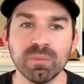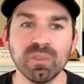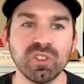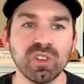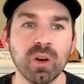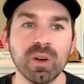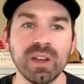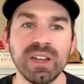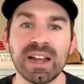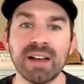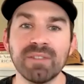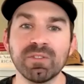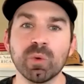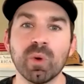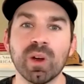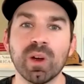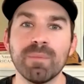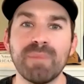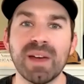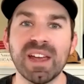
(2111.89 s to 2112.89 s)
So he'd have to
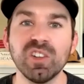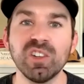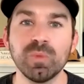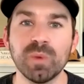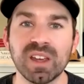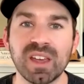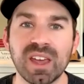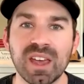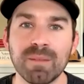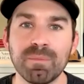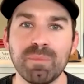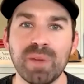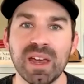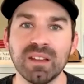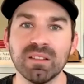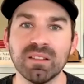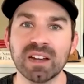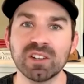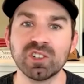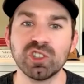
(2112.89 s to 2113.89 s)
run a basement
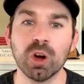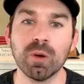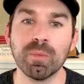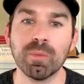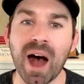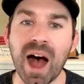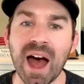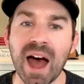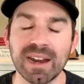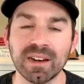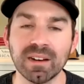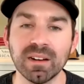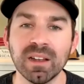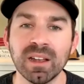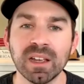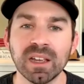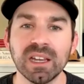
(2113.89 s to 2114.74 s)
campaign like Joe Biden,